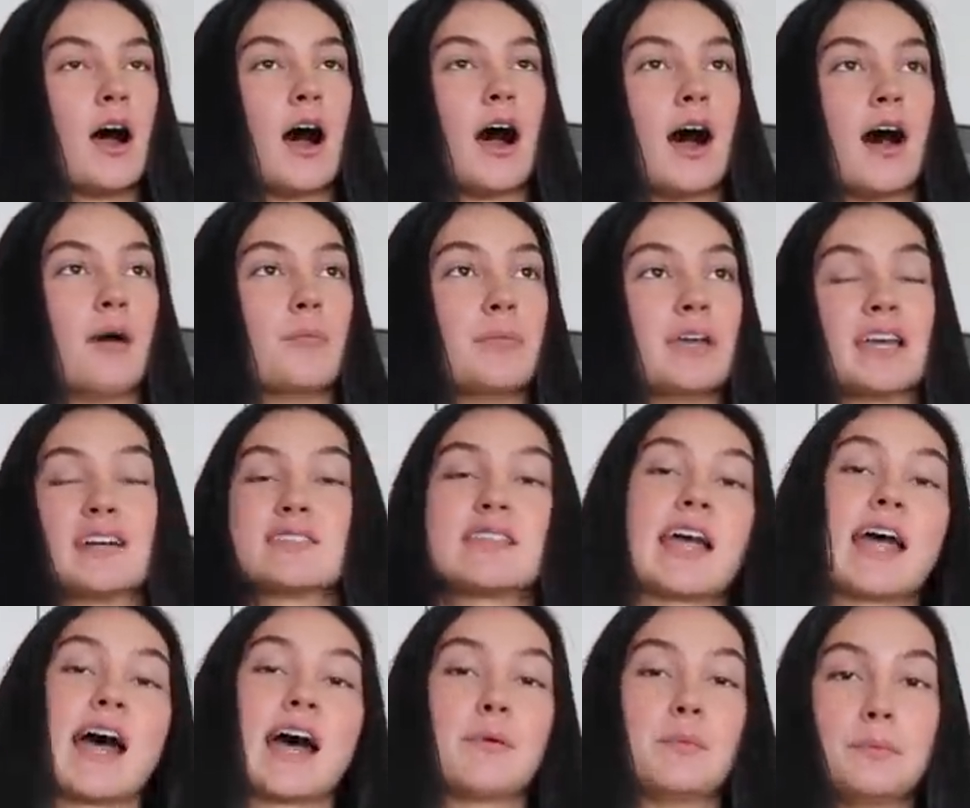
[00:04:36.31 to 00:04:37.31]
because I
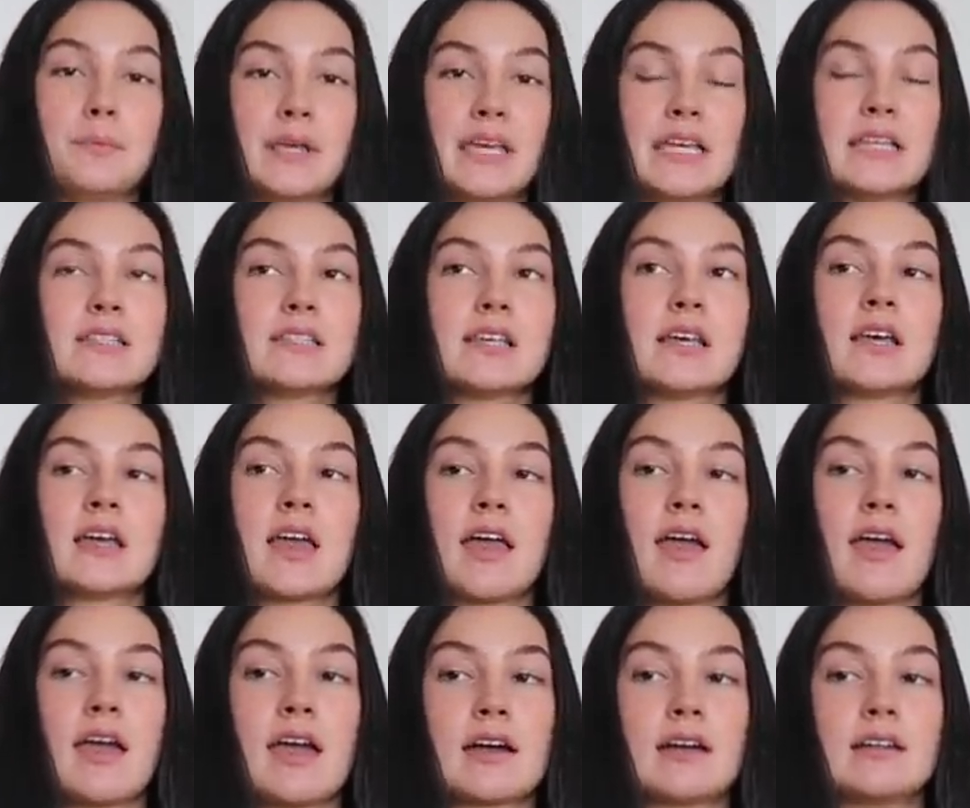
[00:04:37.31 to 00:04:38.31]
had meat
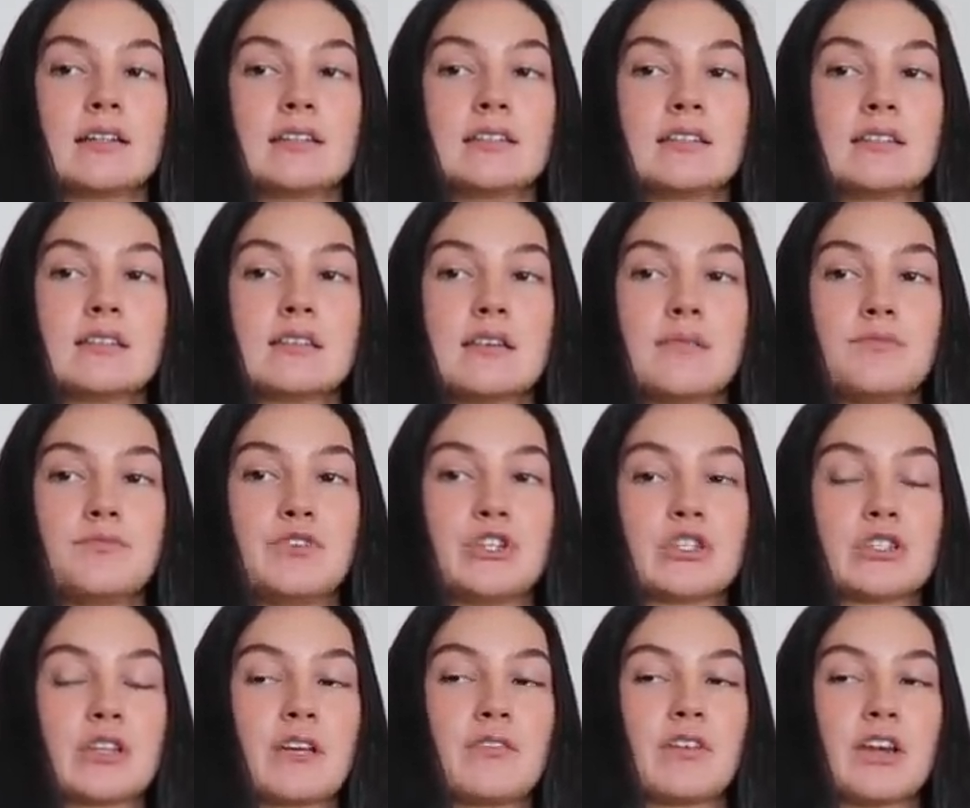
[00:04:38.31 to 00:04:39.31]
and
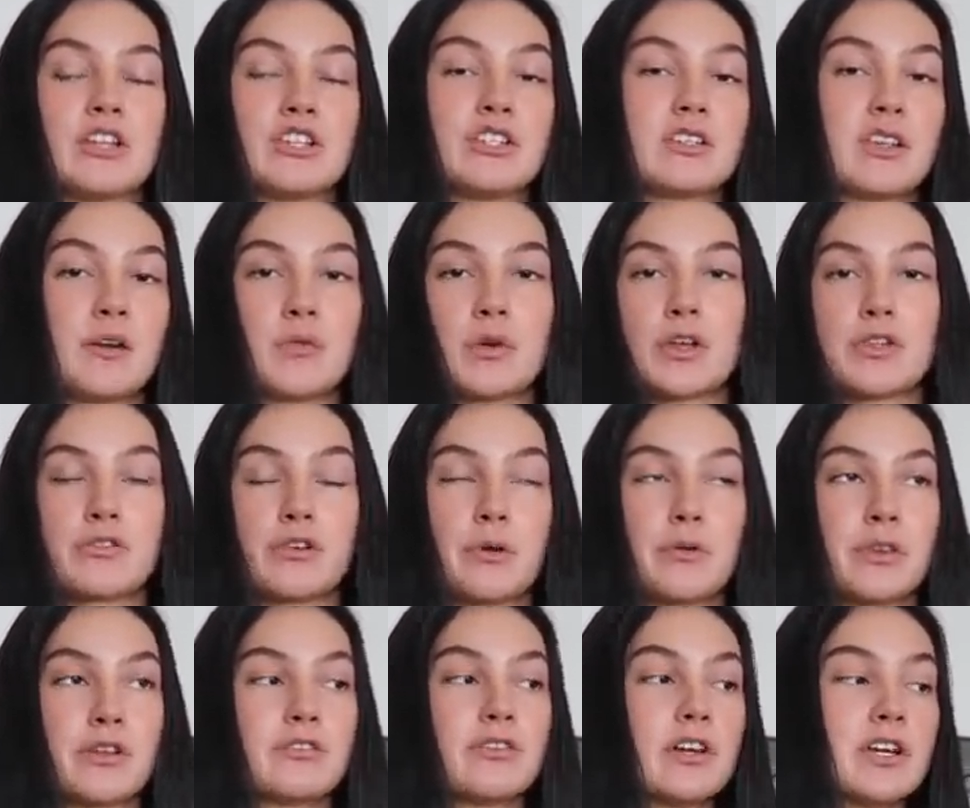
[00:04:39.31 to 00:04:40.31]
just like veggies I want to throw
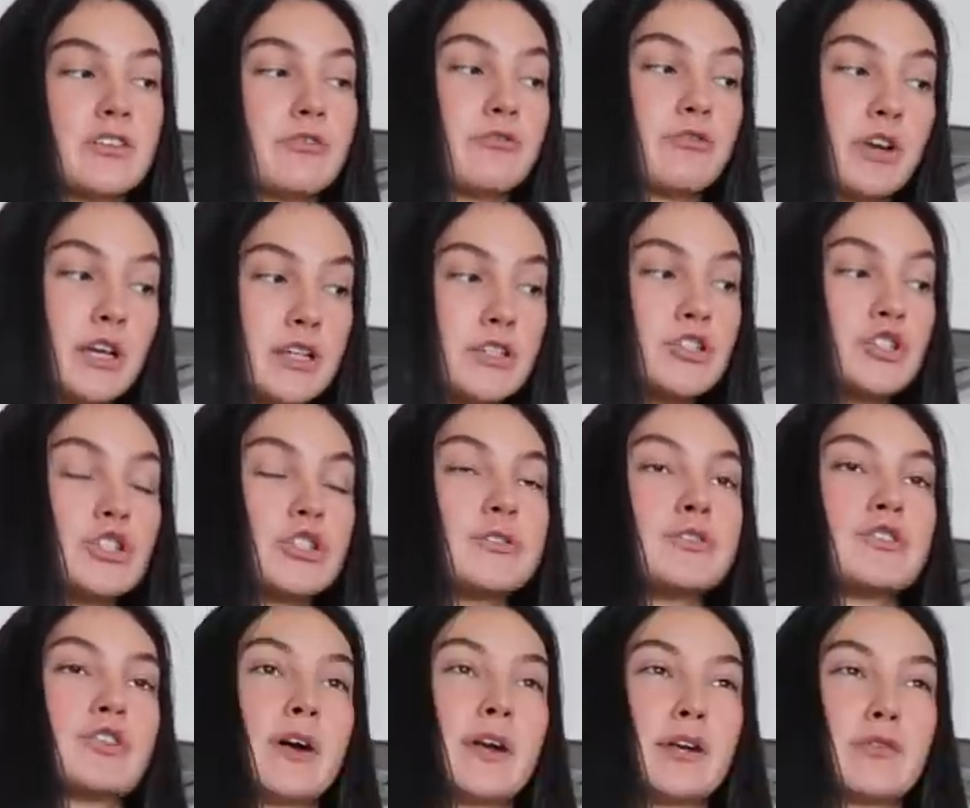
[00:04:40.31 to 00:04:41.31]
in the fridge,
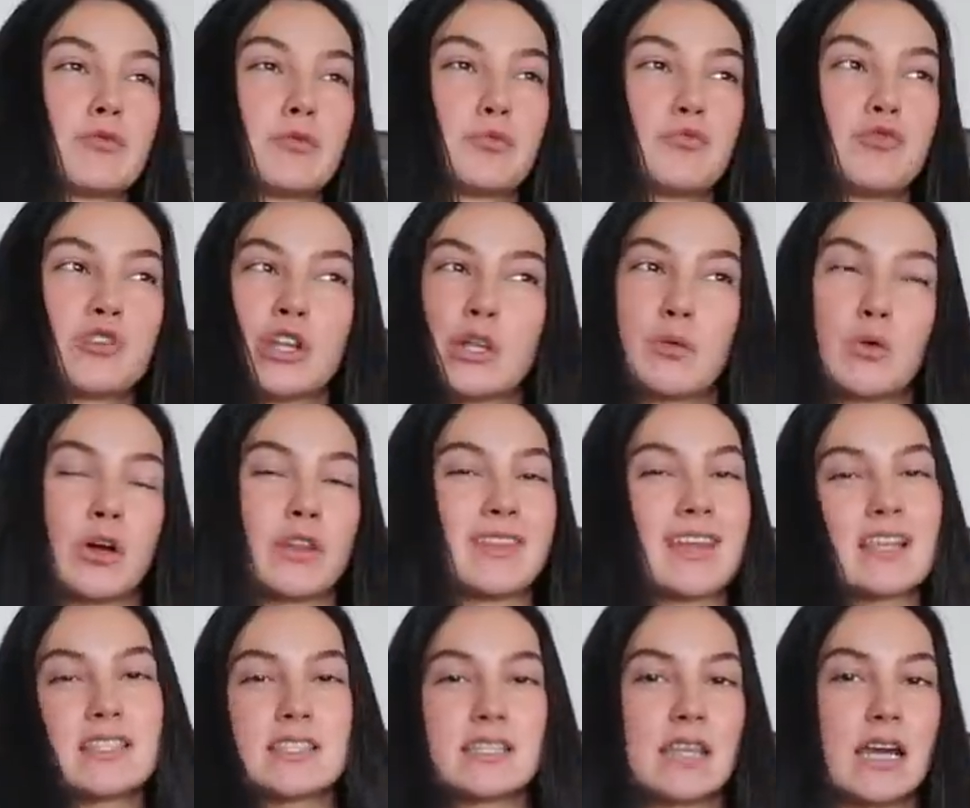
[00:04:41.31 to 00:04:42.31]
so I didn't really want
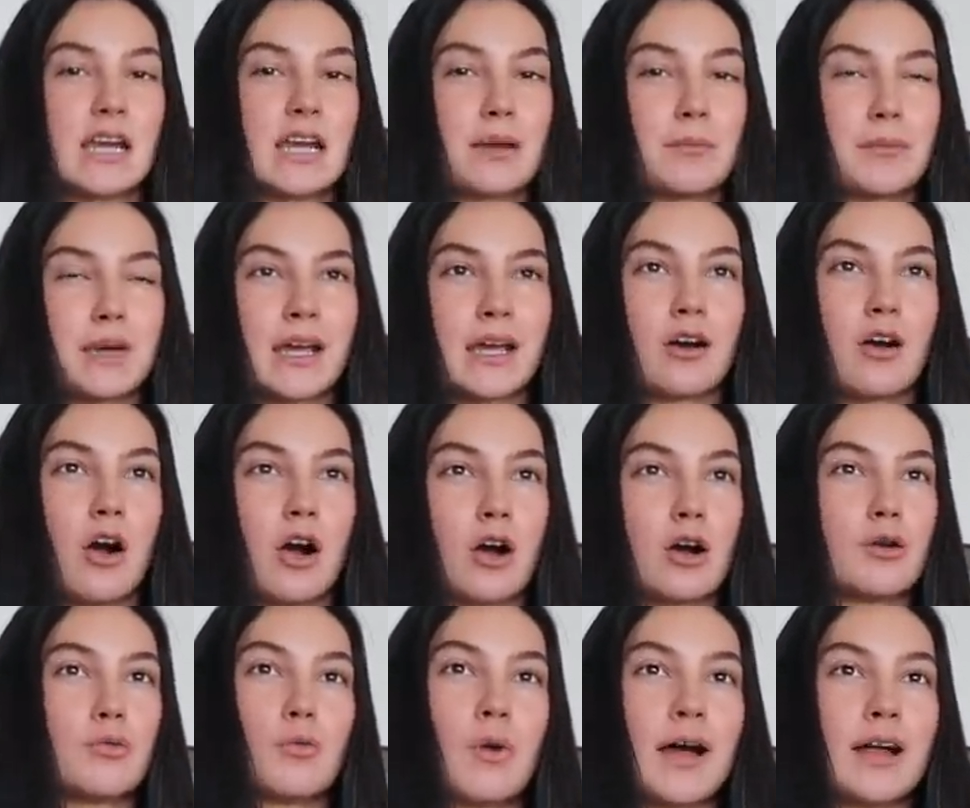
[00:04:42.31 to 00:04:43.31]
that sitting in my
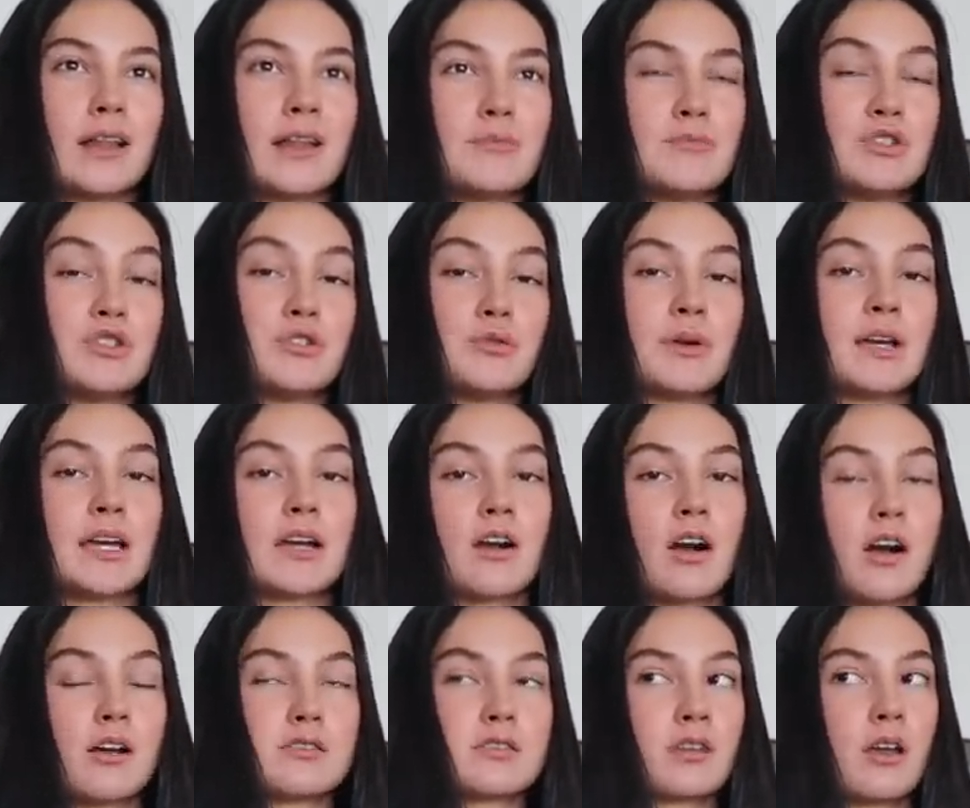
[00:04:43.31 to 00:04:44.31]
car while I'm doing
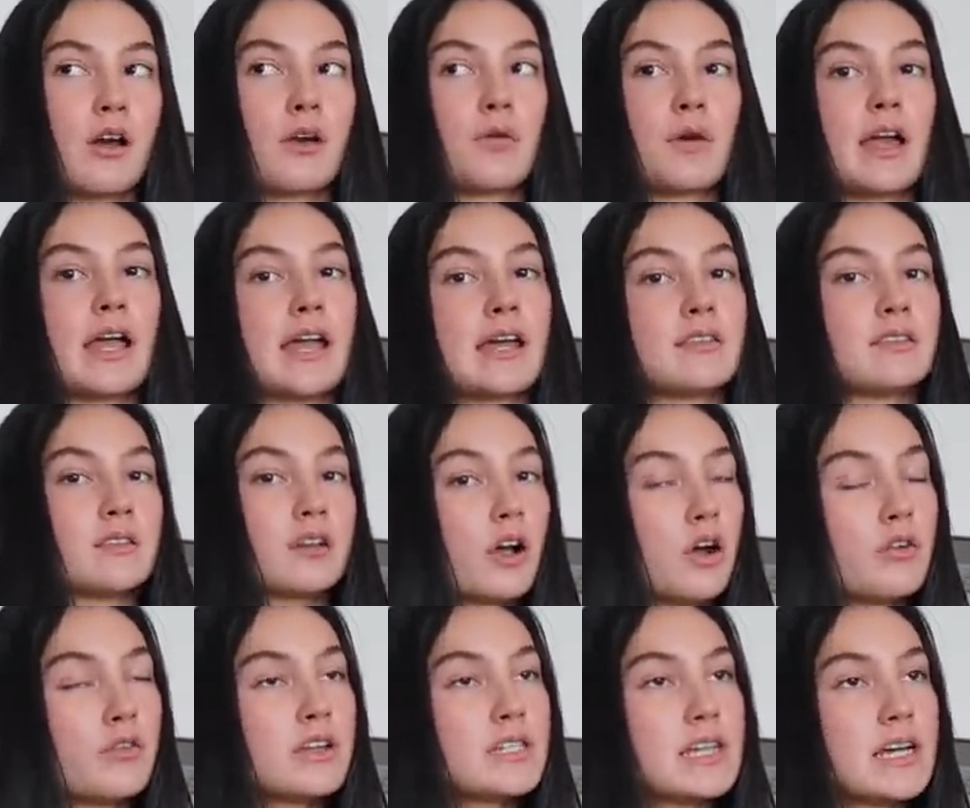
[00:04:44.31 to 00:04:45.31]
Costco and the
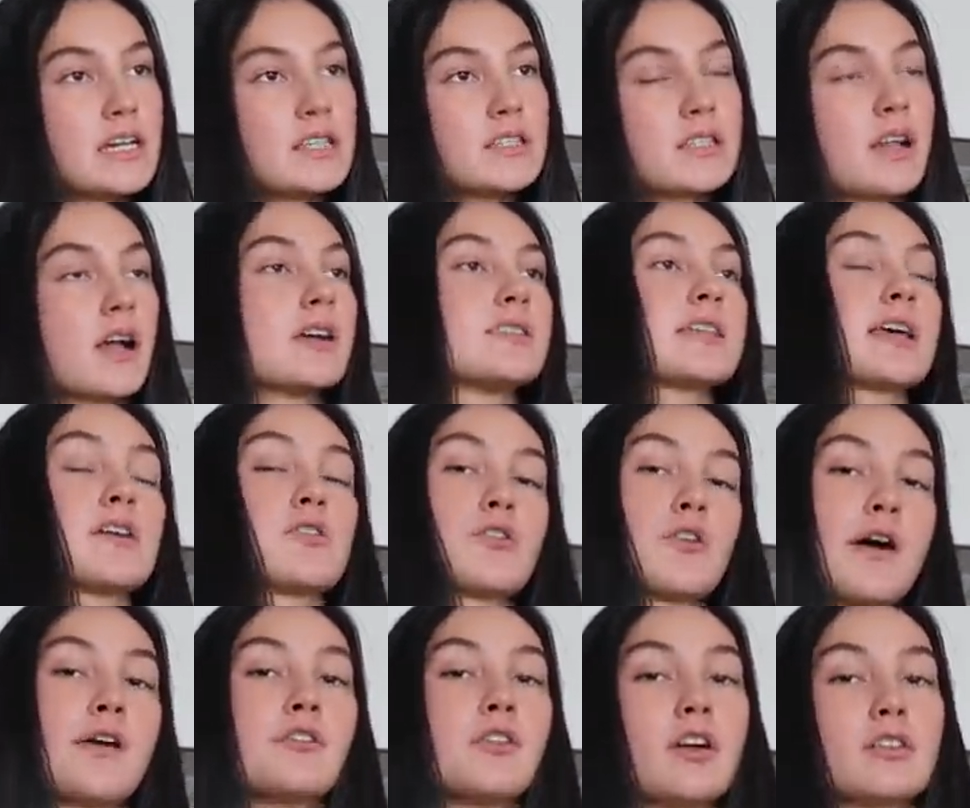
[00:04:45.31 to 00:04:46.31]
COVID test, because I don't
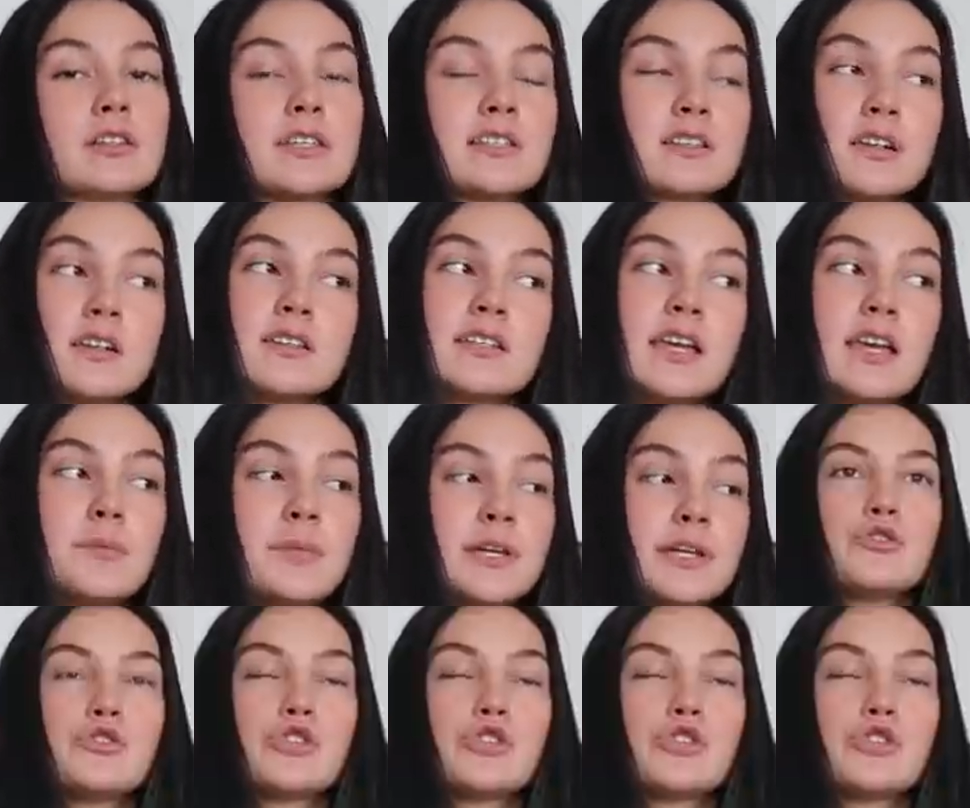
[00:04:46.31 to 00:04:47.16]
know how long that's going to take me.